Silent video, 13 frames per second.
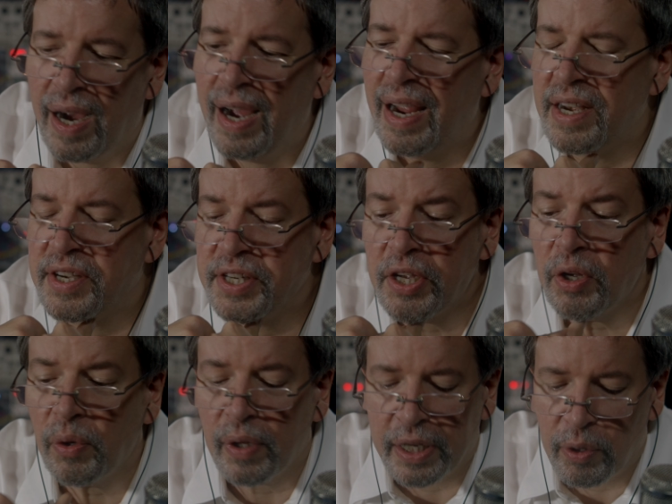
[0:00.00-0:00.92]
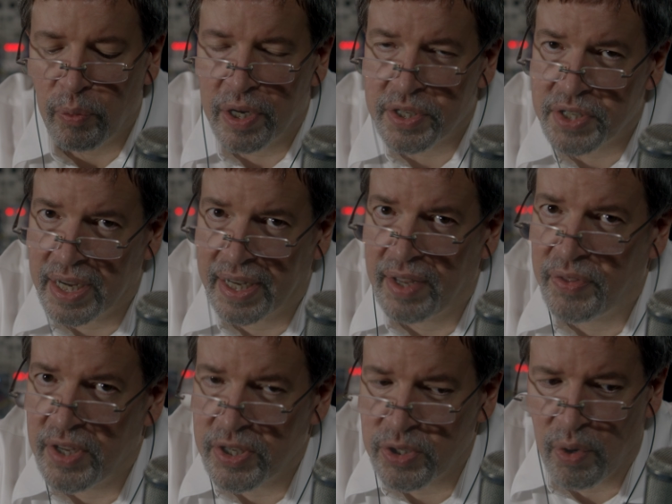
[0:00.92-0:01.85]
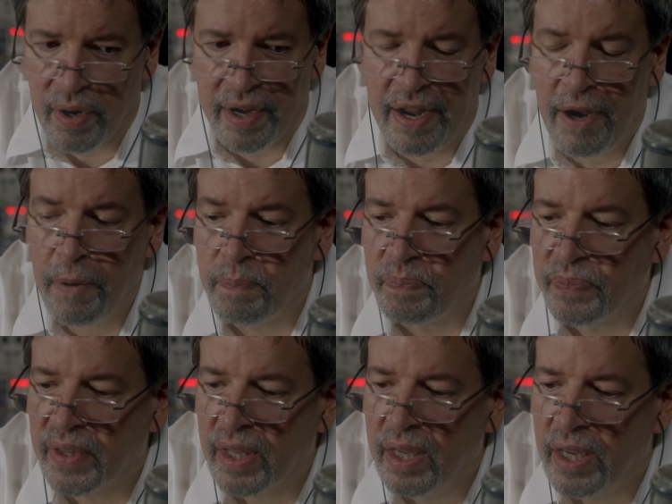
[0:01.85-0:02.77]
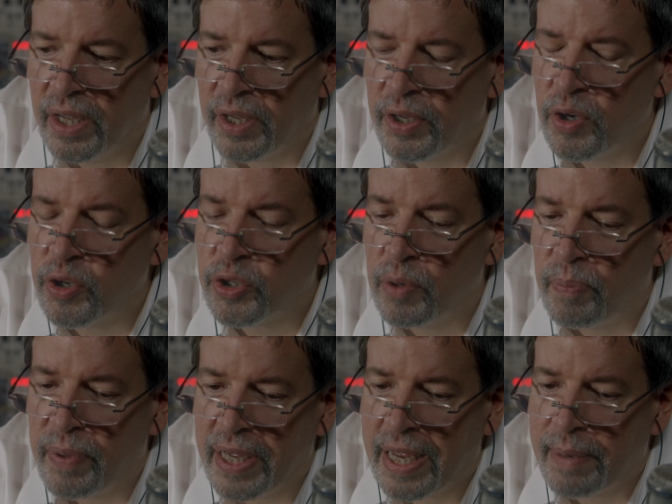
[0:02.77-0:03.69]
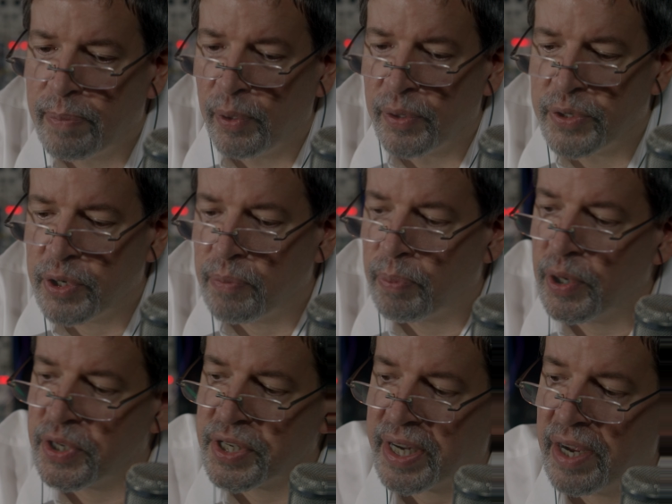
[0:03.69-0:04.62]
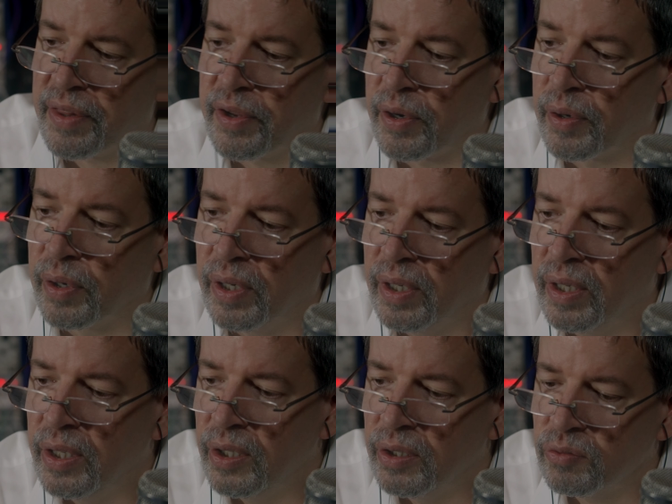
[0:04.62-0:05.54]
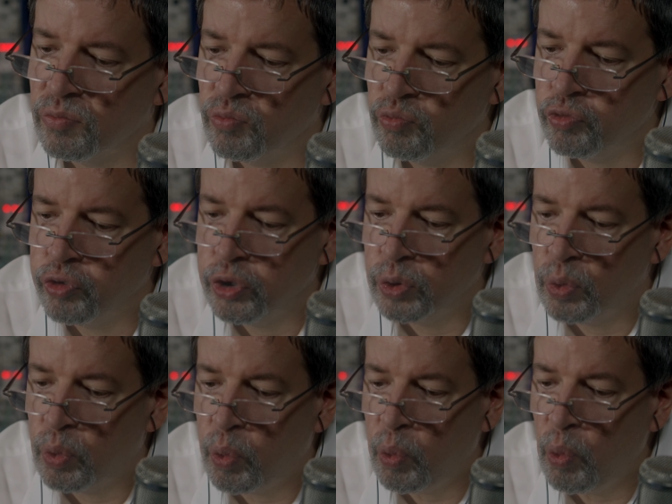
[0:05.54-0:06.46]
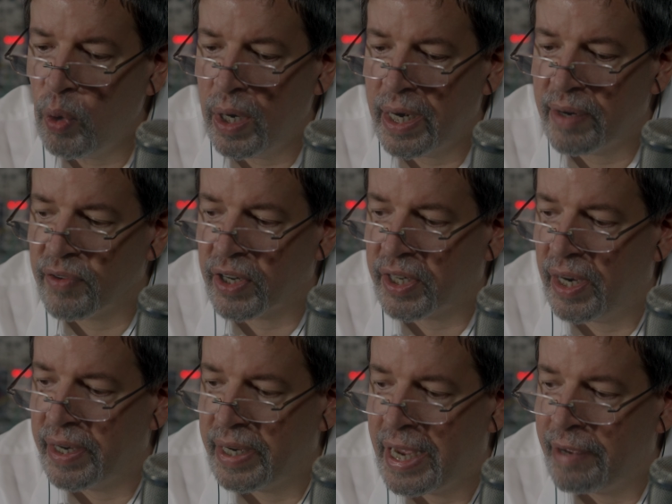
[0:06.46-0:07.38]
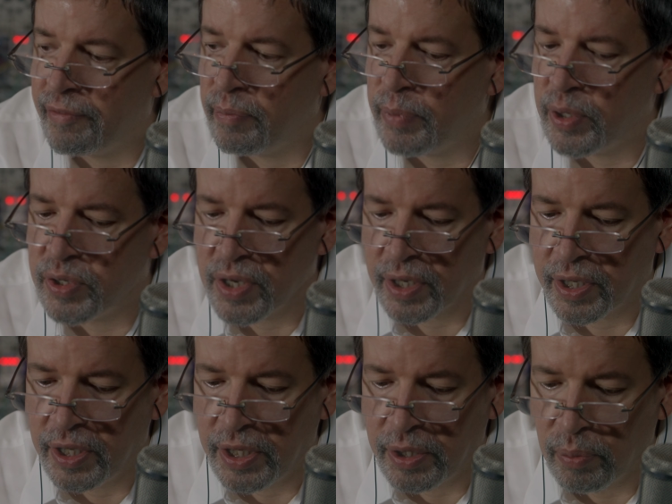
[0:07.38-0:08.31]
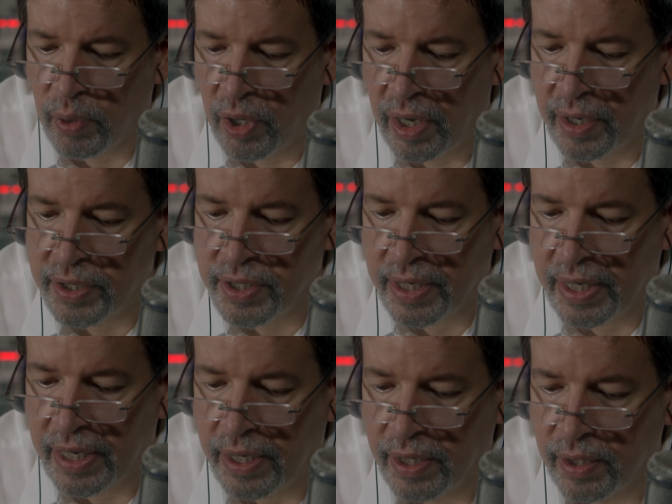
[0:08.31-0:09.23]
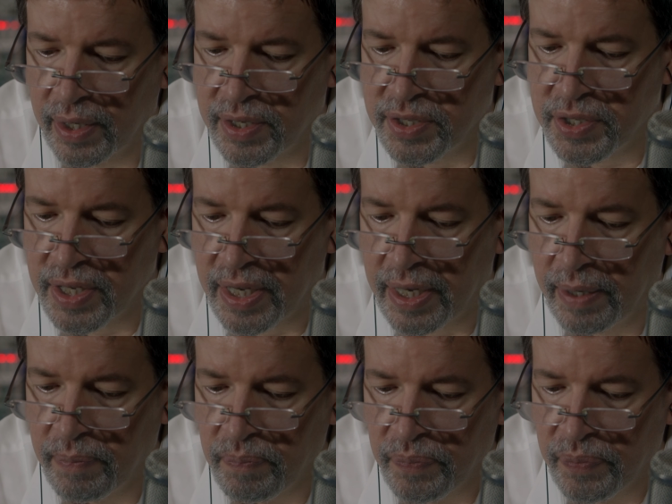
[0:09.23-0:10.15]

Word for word: Ideally, once I get this sorted out, you should be able to put together whatever kind of heavy music you want. And let's see,